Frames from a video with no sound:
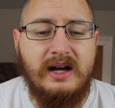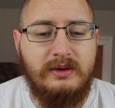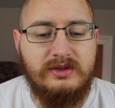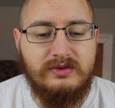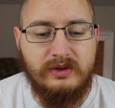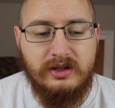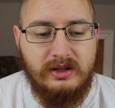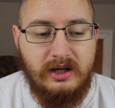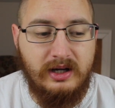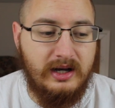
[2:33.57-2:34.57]
I was
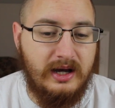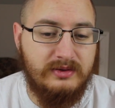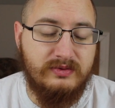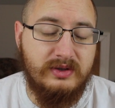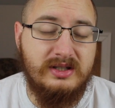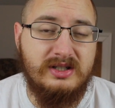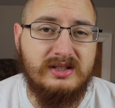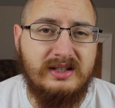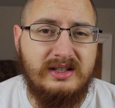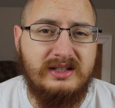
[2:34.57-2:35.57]
really uh, I was really
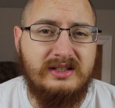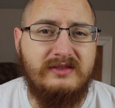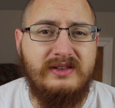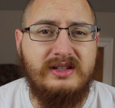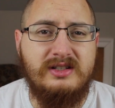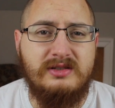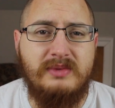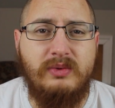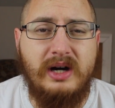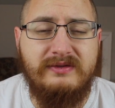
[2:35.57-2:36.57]
just getting into fitness.
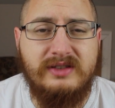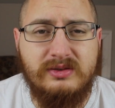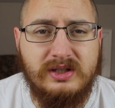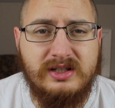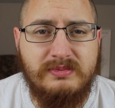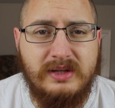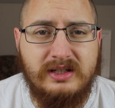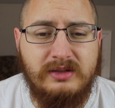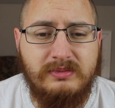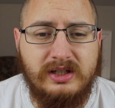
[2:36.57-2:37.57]
My wife didn't want to spend
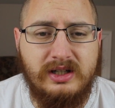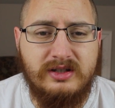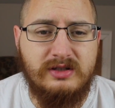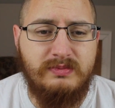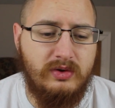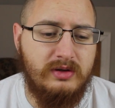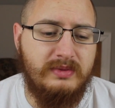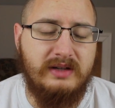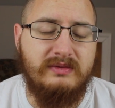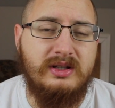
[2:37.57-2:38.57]
any money on the sport,
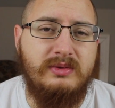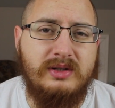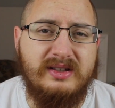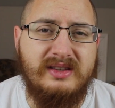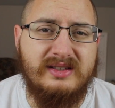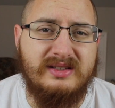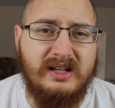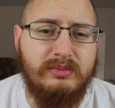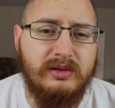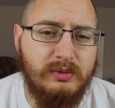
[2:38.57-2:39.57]
but I really wanted things
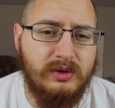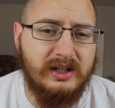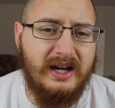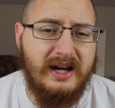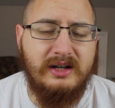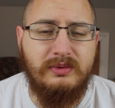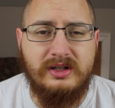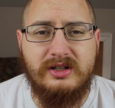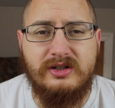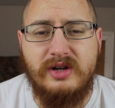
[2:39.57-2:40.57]
like pre-workout. I
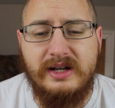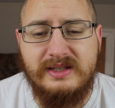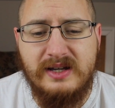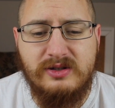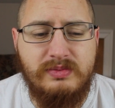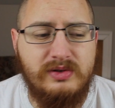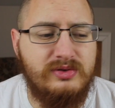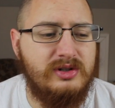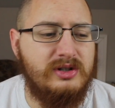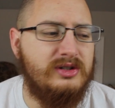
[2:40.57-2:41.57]
wanted to try test
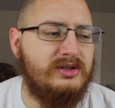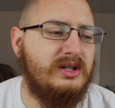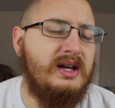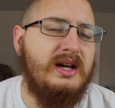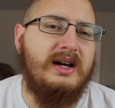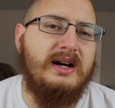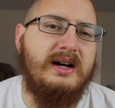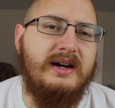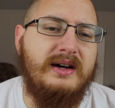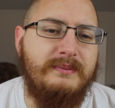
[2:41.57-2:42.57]
boosters,
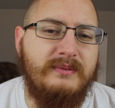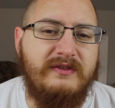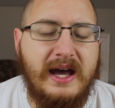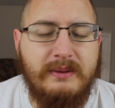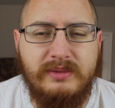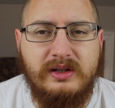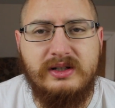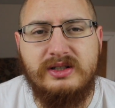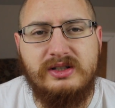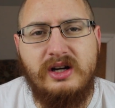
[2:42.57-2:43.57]
um, fat
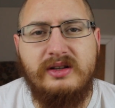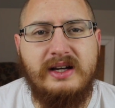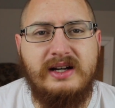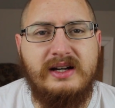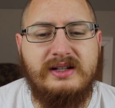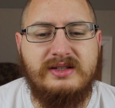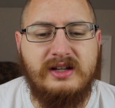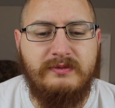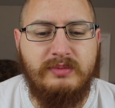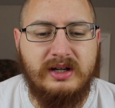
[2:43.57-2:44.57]
burners, all that kind of
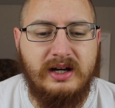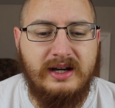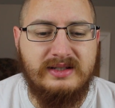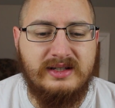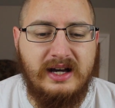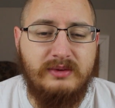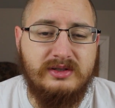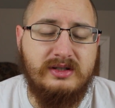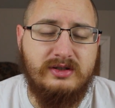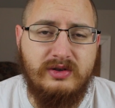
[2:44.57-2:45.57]
stuff because I
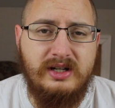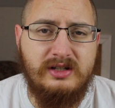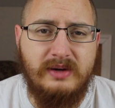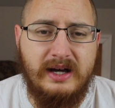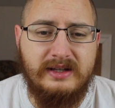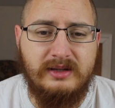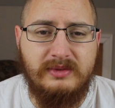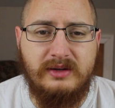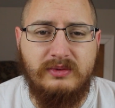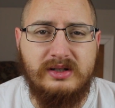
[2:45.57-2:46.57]
was intrigued by
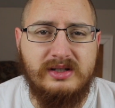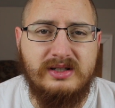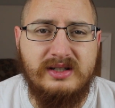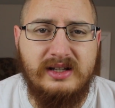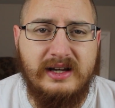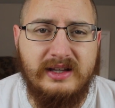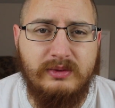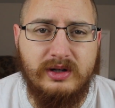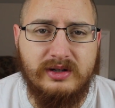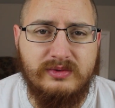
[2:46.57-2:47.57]
them and I wanted to see how they
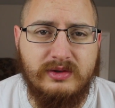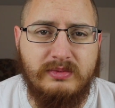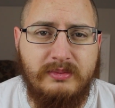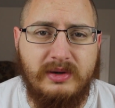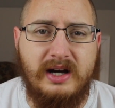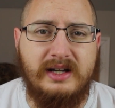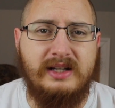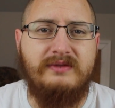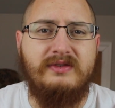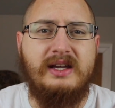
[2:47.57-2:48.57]
worked with my
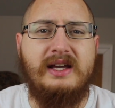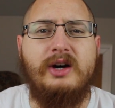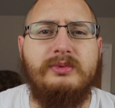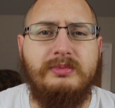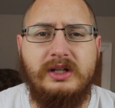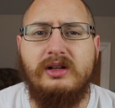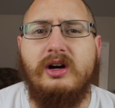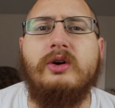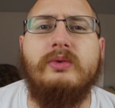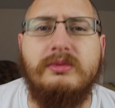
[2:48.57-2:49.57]
body and if they helped me
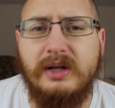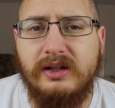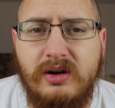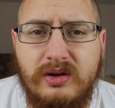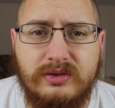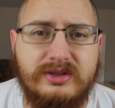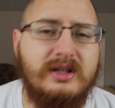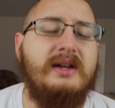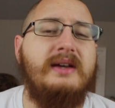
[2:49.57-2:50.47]
along with my goals.